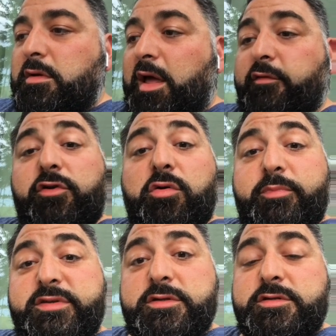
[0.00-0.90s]
have your own
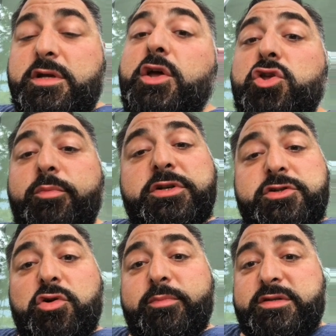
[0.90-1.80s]
business, you put
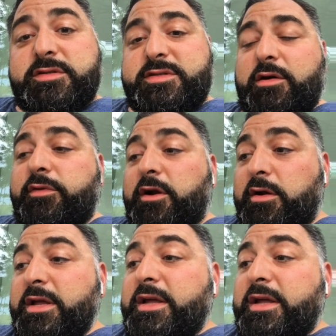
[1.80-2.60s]
your own business down there,